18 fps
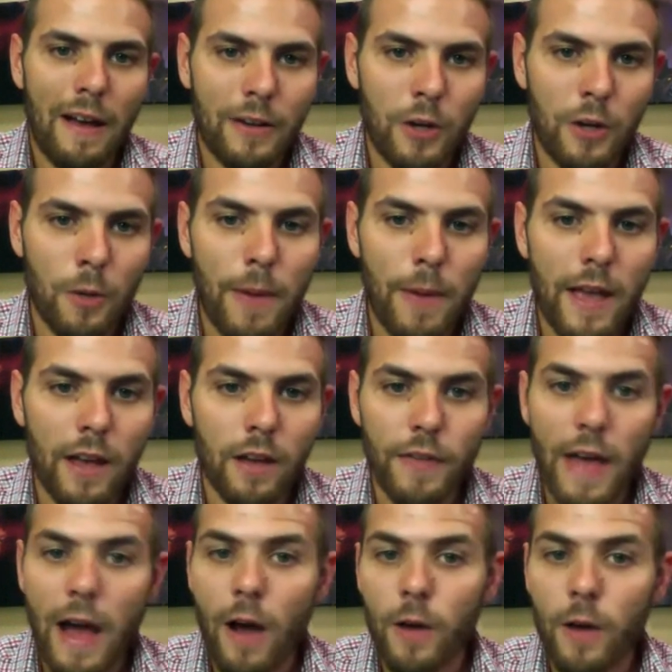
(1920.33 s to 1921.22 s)
you're paying
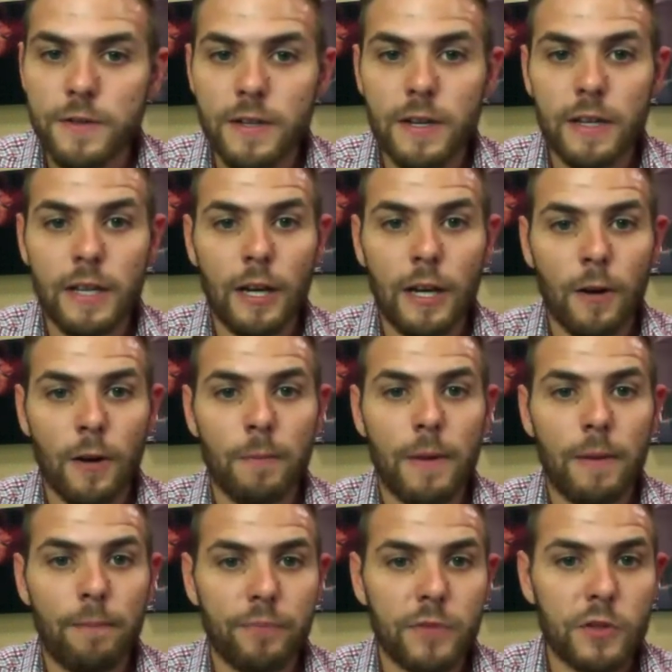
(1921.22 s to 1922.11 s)
$1,000 a year,
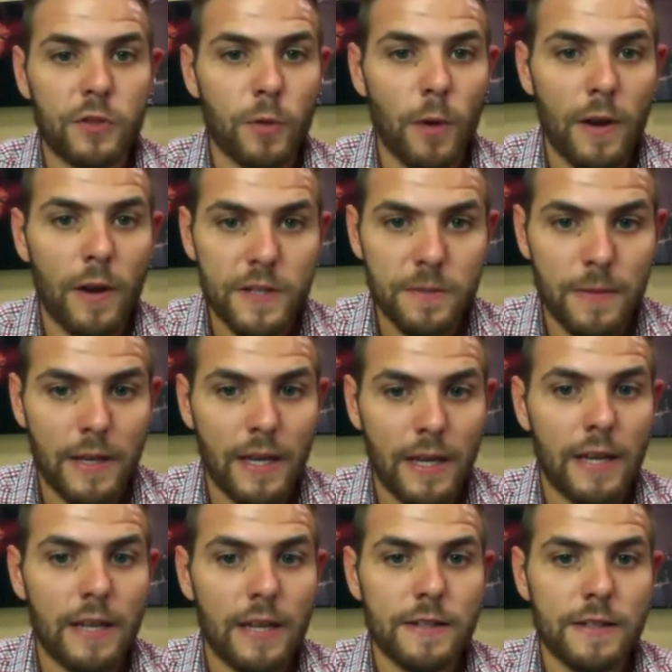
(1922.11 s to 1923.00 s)
but trust
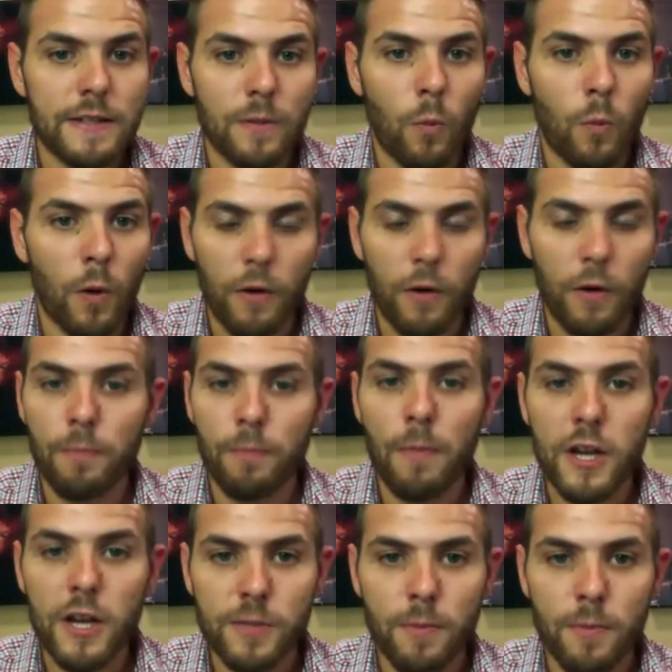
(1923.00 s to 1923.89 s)
me, it is worth
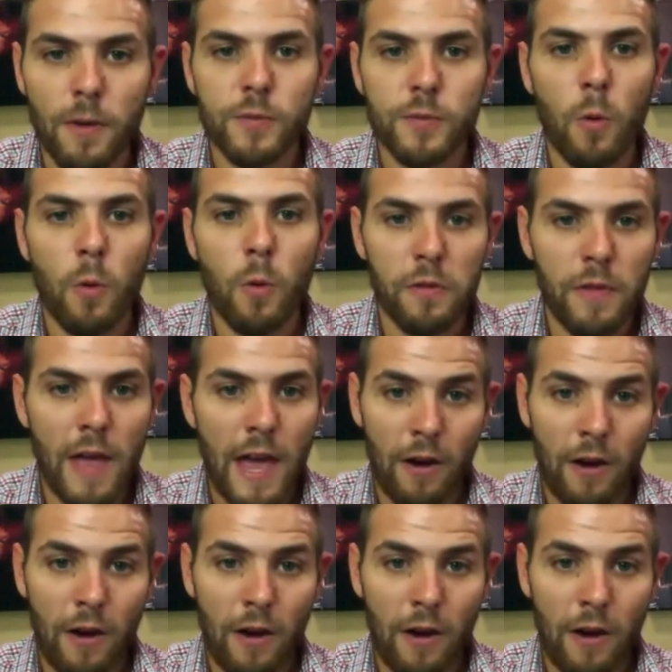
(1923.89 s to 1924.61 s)
much, much more than that.